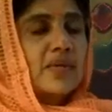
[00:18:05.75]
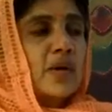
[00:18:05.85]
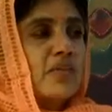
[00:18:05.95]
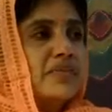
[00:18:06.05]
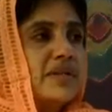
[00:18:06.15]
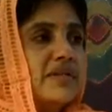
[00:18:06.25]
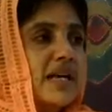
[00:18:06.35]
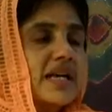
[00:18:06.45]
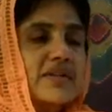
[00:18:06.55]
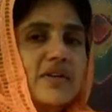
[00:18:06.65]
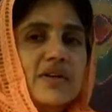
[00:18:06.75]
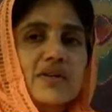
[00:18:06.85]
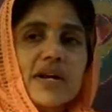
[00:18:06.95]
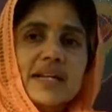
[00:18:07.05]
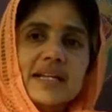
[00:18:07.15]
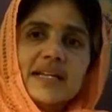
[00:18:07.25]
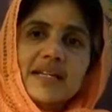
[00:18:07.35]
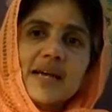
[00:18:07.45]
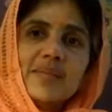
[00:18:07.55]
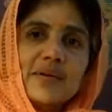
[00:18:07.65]
home means they can call you at any
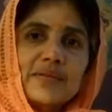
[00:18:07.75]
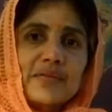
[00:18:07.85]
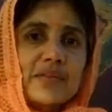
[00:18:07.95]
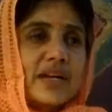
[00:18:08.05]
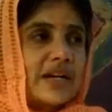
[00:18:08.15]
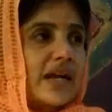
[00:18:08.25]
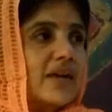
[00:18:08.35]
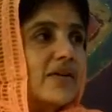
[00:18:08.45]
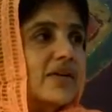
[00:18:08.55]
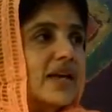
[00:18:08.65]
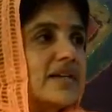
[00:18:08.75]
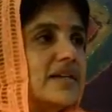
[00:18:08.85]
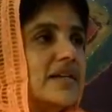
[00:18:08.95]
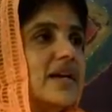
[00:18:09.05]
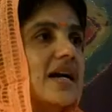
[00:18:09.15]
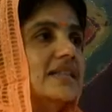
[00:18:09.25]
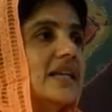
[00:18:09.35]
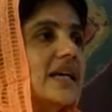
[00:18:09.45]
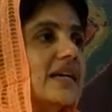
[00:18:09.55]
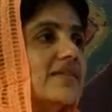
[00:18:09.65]
time of the day or night, and
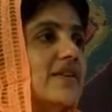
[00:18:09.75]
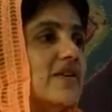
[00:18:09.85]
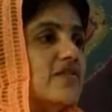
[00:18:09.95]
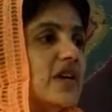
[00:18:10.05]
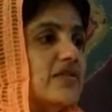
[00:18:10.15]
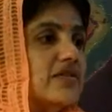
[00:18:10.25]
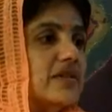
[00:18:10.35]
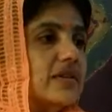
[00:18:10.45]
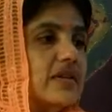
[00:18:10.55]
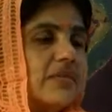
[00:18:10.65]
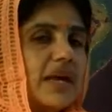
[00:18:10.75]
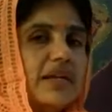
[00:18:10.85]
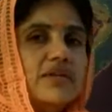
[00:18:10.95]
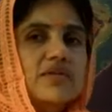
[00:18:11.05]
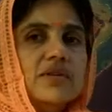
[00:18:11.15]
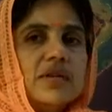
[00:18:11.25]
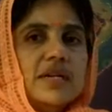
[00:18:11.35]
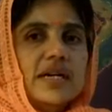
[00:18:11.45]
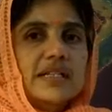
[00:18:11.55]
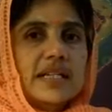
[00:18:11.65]
they can first email you
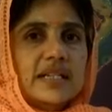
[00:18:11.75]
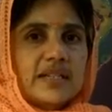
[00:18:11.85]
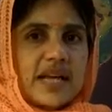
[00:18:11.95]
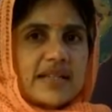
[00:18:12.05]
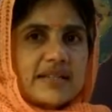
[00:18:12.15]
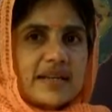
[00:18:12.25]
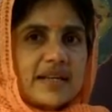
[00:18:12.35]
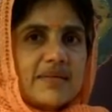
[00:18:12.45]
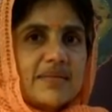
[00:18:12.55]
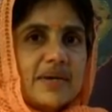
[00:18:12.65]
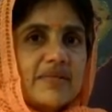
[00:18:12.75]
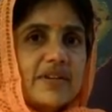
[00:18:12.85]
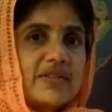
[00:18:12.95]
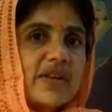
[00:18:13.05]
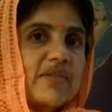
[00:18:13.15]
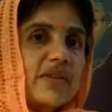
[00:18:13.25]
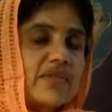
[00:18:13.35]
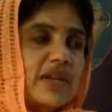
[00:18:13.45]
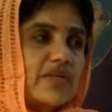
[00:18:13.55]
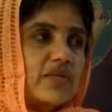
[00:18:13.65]
and then chase the email. First, they will
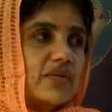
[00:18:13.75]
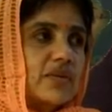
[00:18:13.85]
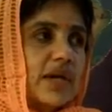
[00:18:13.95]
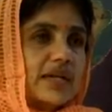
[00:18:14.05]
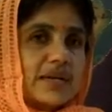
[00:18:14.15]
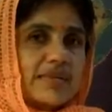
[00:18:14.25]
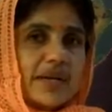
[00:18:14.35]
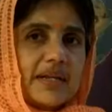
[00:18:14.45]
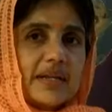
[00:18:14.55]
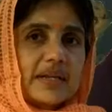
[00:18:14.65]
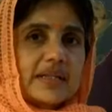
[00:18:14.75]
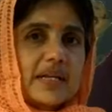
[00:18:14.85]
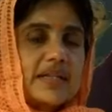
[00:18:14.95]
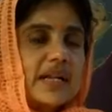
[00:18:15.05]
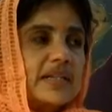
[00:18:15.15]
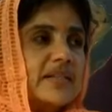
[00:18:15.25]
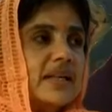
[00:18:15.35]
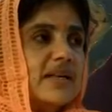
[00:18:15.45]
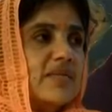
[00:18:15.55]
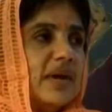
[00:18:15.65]
leave you an email, then chase the
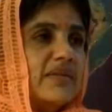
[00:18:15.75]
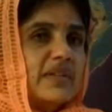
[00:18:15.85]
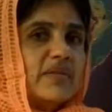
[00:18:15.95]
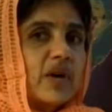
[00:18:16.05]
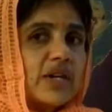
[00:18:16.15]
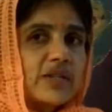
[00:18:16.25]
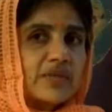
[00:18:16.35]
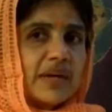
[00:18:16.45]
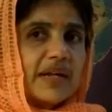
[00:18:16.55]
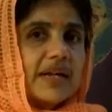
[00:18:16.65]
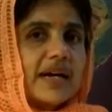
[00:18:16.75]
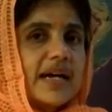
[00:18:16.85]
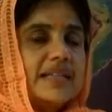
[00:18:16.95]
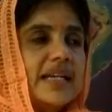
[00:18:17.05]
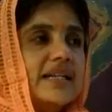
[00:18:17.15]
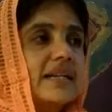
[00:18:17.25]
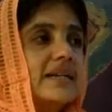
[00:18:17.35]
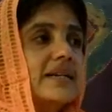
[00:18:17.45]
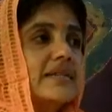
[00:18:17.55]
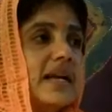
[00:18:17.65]
email with a voicemail, and then
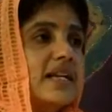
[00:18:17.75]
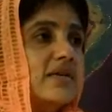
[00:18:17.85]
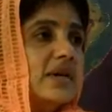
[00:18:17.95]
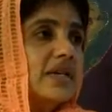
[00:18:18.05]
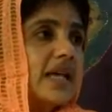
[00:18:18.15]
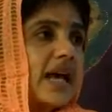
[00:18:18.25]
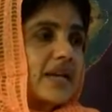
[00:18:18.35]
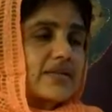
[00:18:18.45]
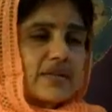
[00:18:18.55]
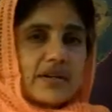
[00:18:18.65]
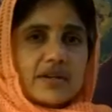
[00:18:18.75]
send you a text